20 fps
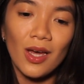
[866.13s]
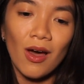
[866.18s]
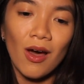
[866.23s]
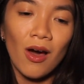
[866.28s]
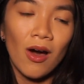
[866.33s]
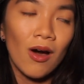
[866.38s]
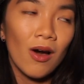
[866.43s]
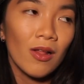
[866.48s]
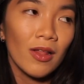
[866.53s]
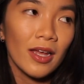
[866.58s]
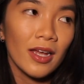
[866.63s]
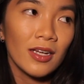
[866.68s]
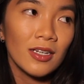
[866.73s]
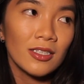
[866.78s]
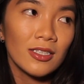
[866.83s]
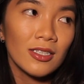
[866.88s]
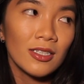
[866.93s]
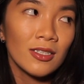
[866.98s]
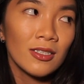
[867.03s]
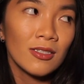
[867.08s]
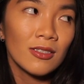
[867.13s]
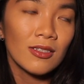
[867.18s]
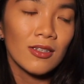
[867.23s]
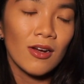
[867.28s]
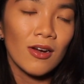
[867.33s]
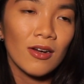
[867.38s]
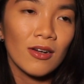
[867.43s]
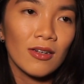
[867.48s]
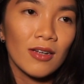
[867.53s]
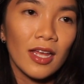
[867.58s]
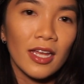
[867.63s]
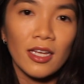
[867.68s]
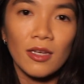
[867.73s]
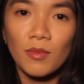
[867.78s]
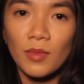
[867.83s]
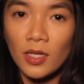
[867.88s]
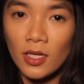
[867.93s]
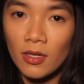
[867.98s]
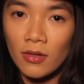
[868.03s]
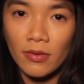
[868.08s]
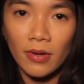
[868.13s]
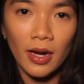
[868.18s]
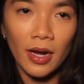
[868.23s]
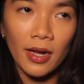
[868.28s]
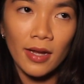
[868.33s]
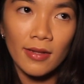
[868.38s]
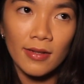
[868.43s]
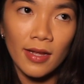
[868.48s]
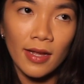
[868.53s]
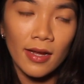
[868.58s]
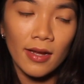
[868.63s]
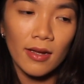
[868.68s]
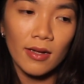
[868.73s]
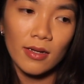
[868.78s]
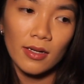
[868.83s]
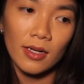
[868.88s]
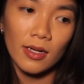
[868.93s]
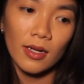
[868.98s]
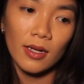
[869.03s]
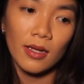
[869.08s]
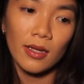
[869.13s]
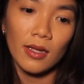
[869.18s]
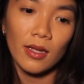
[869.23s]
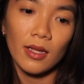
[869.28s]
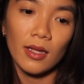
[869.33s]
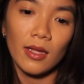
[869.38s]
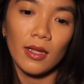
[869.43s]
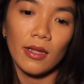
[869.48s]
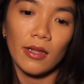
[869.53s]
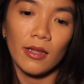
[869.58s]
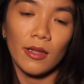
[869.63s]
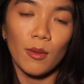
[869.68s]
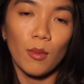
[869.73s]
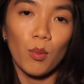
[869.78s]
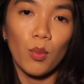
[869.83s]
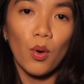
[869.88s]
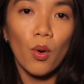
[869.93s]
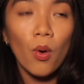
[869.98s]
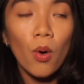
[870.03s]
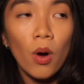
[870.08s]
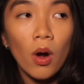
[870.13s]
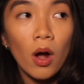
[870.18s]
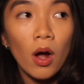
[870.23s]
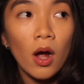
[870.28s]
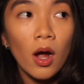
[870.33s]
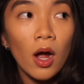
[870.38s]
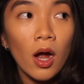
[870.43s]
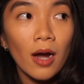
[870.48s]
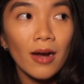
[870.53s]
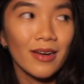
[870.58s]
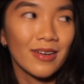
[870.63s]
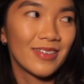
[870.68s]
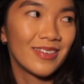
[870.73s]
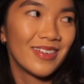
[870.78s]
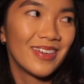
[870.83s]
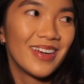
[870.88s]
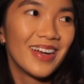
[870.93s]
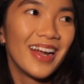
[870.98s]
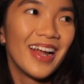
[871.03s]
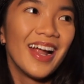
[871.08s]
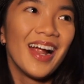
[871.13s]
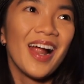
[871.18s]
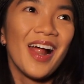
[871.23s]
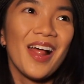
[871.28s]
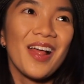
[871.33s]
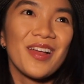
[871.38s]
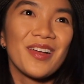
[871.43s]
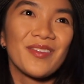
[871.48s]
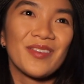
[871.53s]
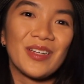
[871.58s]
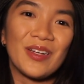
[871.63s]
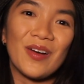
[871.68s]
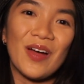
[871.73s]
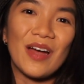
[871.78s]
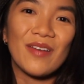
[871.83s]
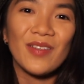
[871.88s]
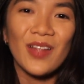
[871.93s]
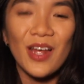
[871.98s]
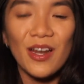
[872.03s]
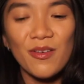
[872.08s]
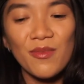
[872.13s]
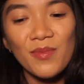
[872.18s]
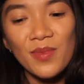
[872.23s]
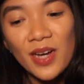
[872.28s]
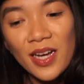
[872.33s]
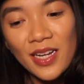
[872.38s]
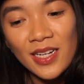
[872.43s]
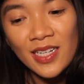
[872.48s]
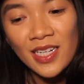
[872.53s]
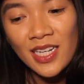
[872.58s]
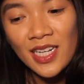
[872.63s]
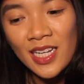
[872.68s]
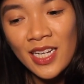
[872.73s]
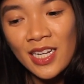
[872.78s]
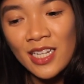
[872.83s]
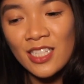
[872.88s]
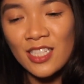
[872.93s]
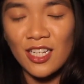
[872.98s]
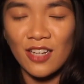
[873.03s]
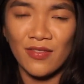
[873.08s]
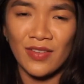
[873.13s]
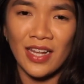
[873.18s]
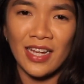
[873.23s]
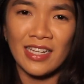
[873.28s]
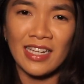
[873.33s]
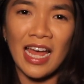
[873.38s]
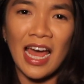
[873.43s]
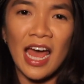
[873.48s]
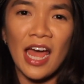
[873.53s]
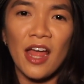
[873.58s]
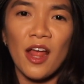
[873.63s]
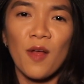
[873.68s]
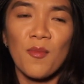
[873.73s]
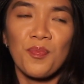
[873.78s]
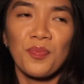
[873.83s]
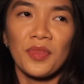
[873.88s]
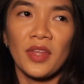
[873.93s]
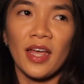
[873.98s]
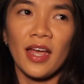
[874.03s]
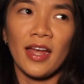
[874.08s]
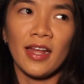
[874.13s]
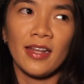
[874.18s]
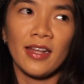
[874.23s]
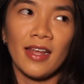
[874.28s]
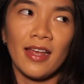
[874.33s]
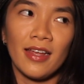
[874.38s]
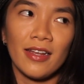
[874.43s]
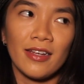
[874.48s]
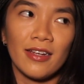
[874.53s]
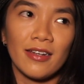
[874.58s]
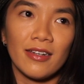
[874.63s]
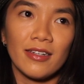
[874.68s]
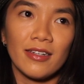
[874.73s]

all Asians are like me, right? Like they're poor, we don't have a lot of money and stuff like that. And then